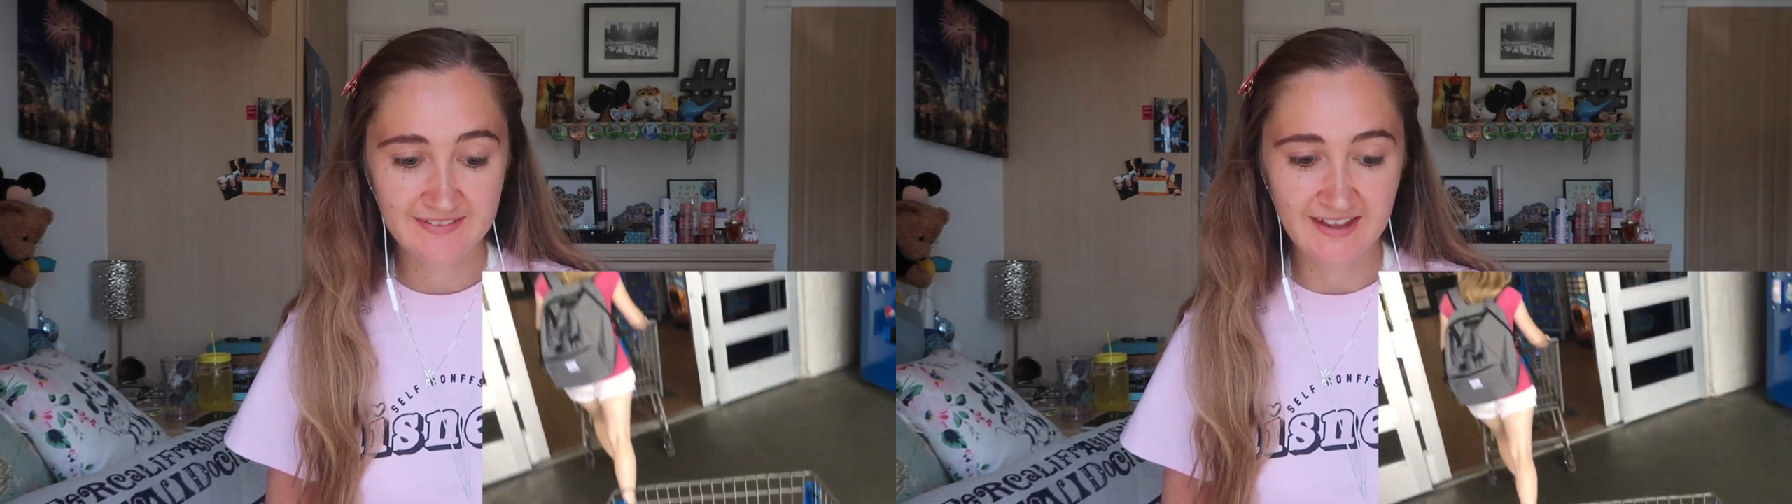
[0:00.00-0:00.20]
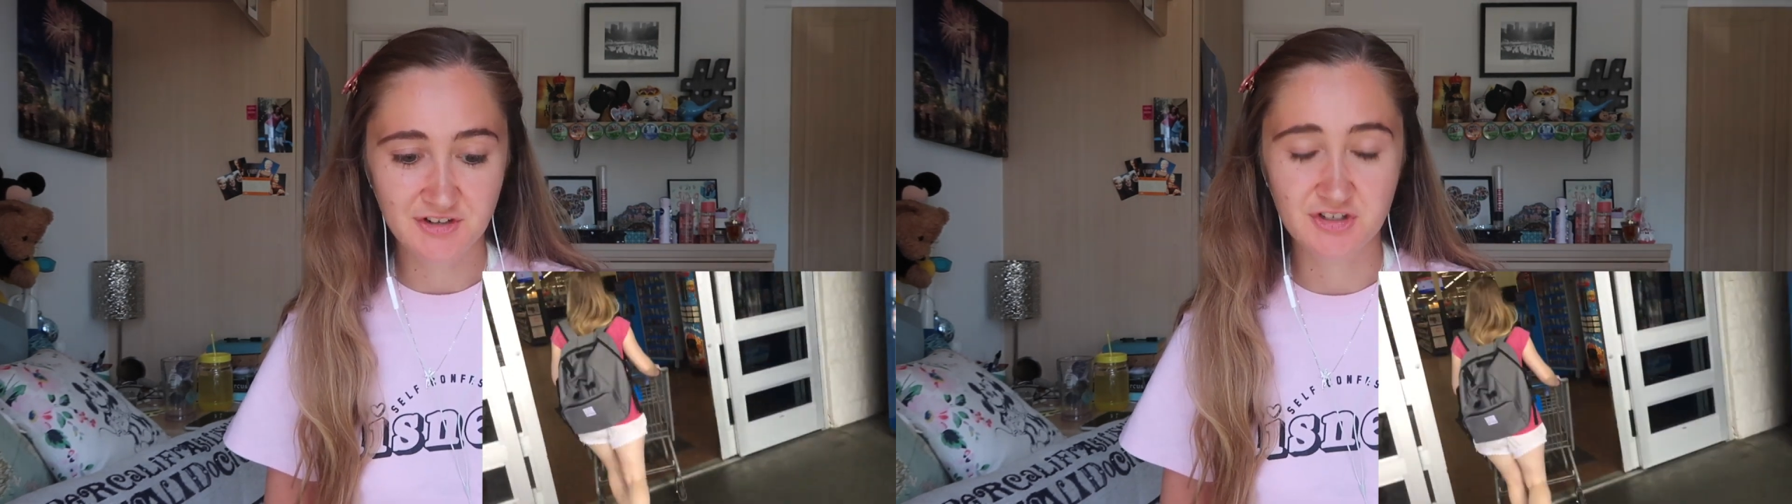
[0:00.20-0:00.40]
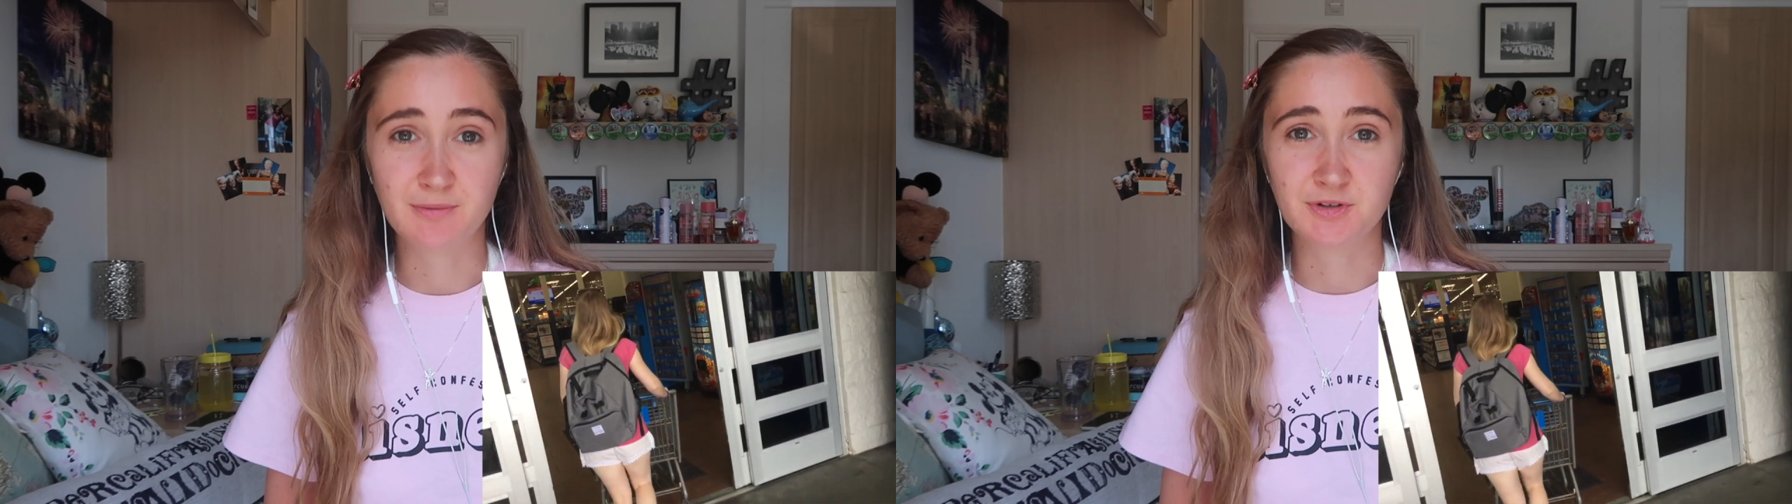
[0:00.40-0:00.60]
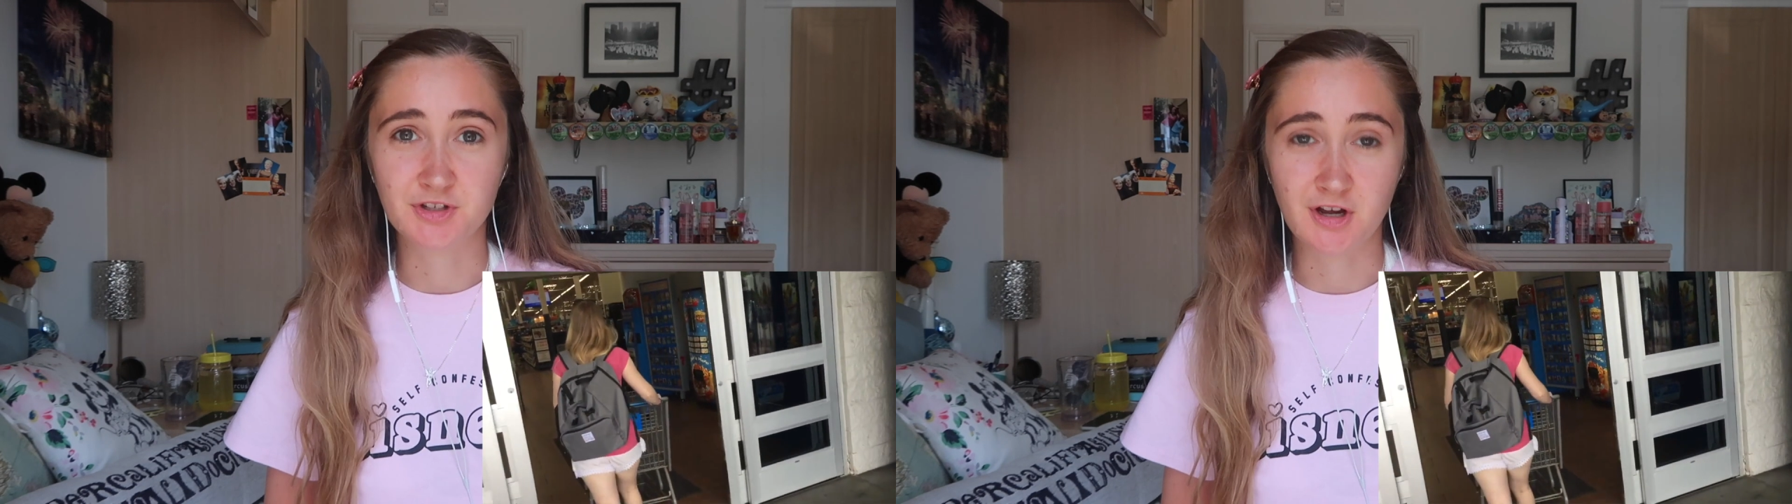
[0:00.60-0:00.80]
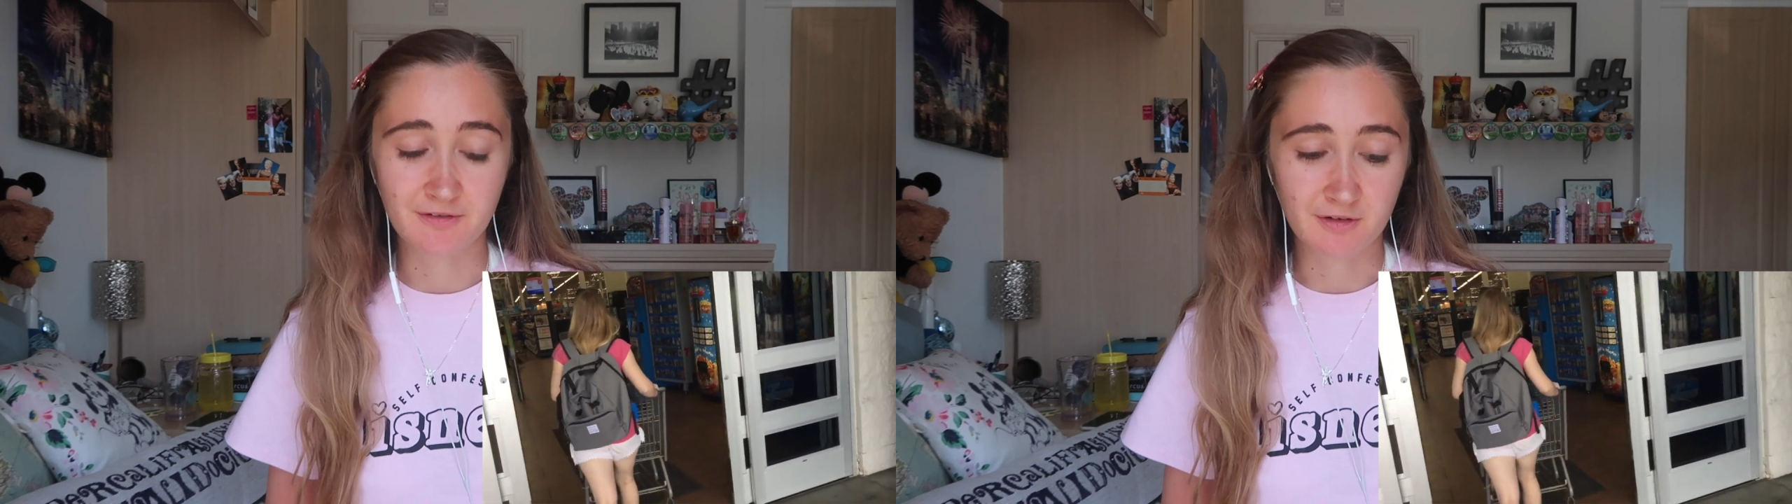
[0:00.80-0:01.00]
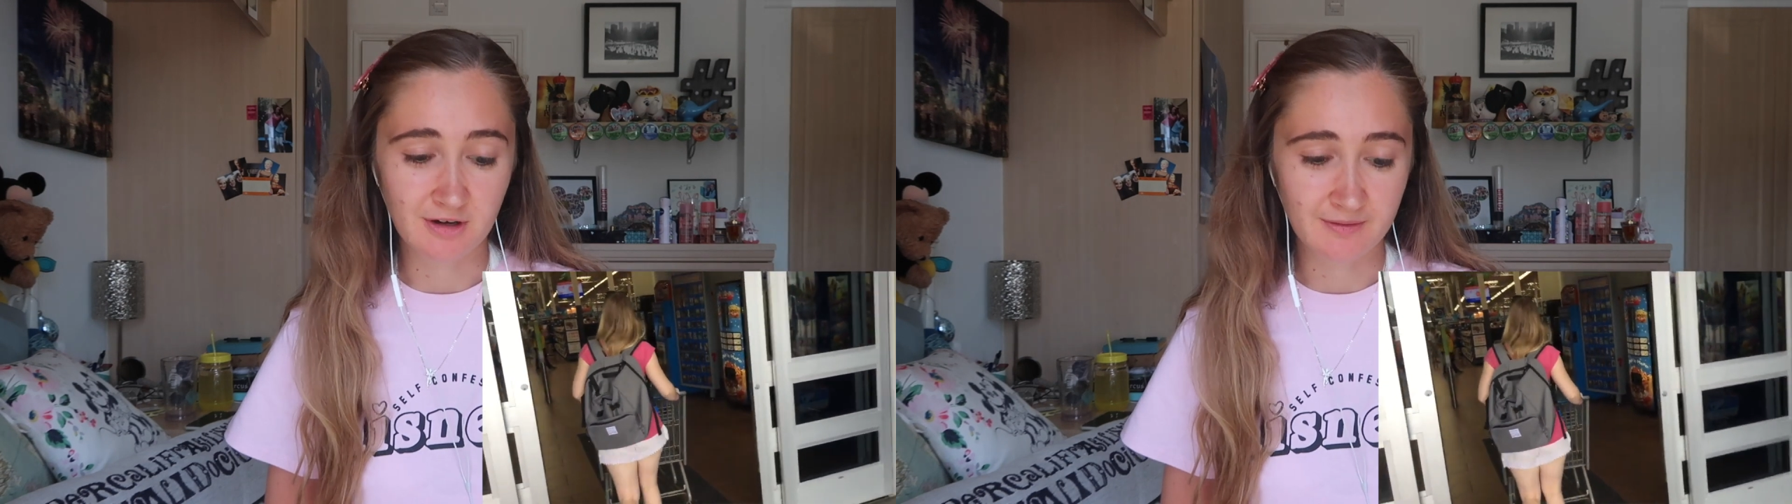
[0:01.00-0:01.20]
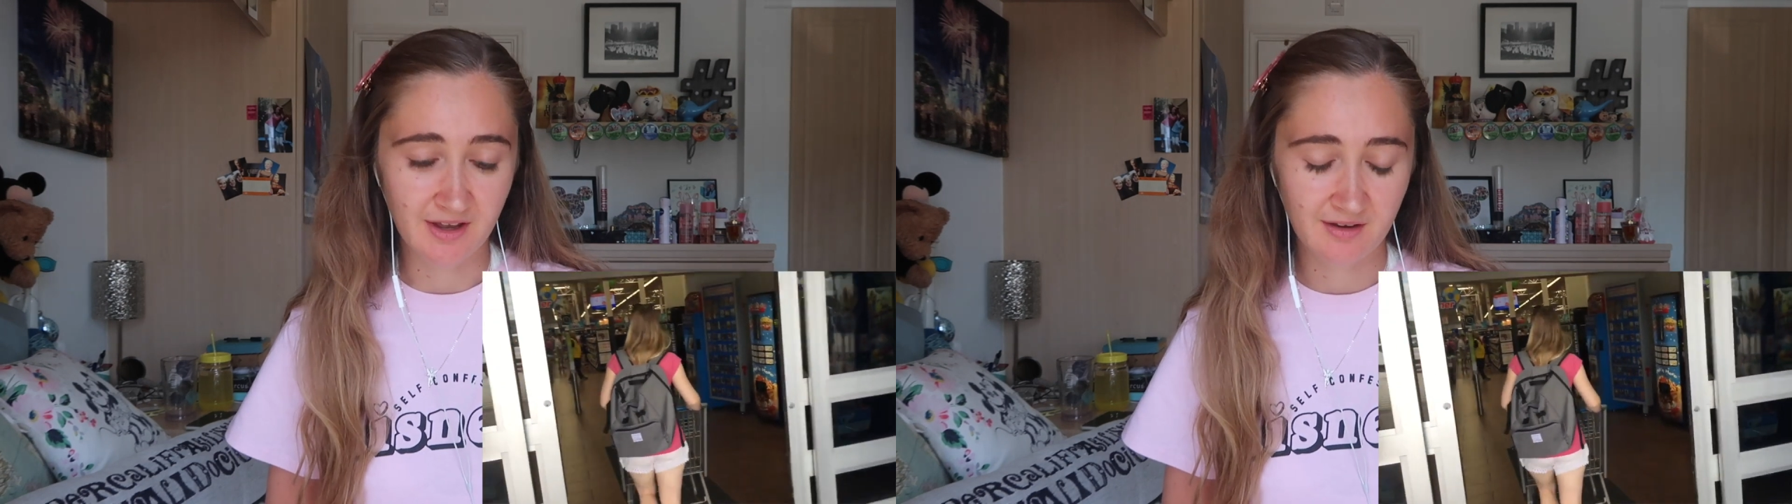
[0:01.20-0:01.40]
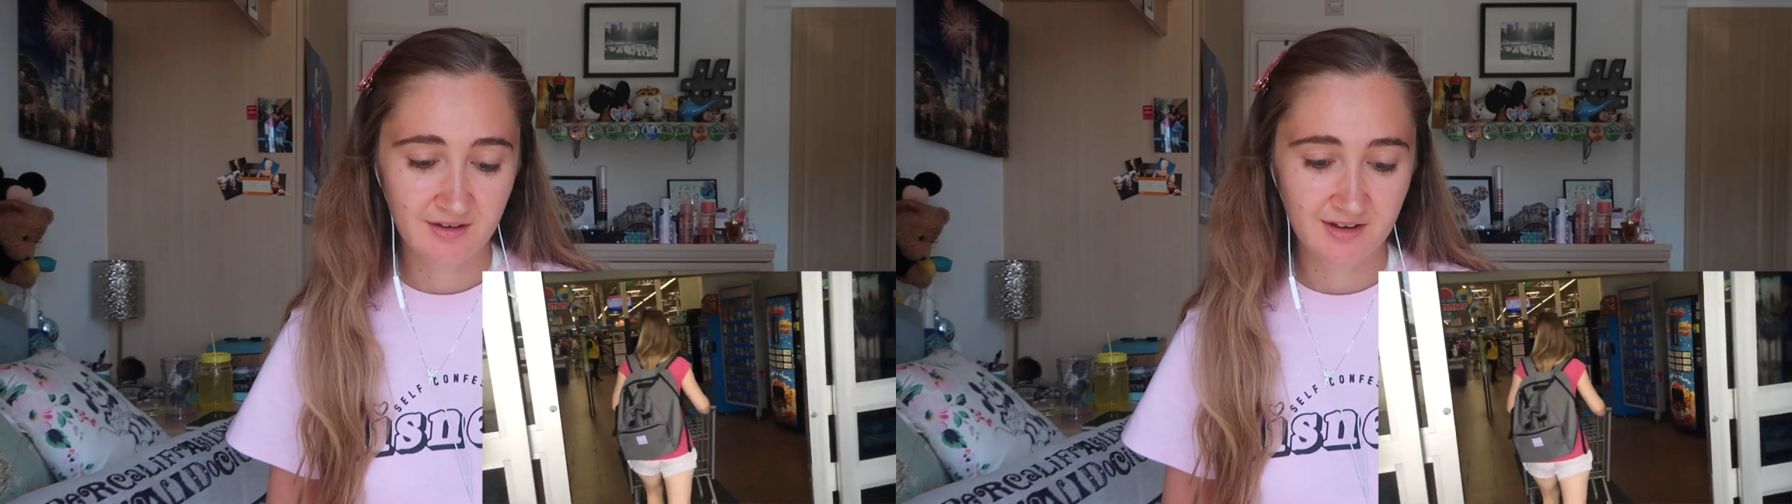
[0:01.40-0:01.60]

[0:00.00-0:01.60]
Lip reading: That trip was so overwhelming.